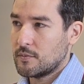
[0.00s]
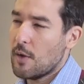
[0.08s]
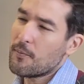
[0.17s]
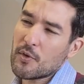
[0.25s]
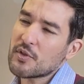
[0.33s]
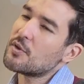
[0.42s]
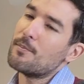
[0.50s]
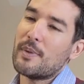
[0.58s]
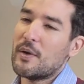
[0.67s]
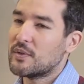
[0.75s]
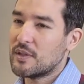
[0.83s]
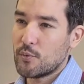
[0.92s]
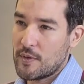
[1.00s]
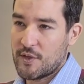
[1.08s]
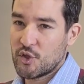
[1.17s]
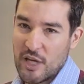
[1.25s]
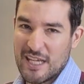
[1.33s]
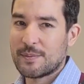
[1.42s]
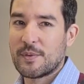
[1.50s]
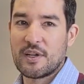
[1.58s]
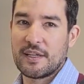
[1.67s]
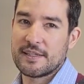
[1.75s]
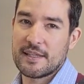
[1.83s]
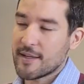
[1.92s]
Of course, compounded with Shakespeare
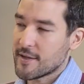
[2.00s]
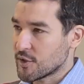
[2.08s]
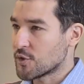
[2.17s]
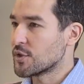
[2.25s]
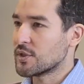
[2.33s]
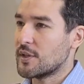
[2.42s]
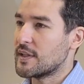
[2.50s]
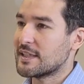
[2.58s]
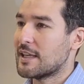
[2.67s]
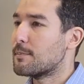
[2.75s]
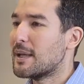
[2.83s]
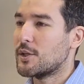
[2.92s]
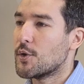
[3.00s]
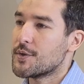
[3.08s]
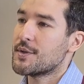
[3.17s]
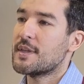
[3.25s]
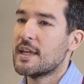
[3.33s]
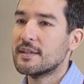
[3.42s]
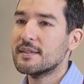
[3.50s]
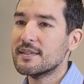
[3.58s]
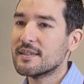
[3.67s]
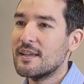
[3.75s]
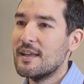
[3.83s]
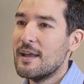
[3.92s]
and his literature studies and many other things,